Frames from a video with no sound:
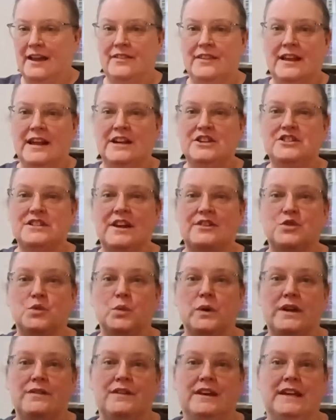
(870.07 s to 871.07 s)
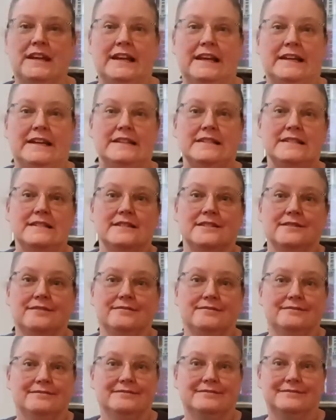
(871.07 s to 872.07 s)
And then I just have to weave in ends.
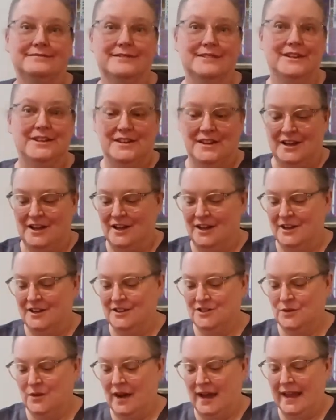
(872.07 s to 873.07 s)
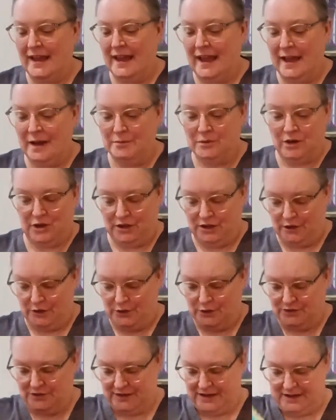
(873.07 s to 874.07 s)
So I am
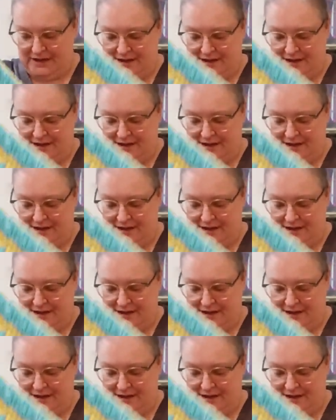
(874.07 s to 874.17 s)
close.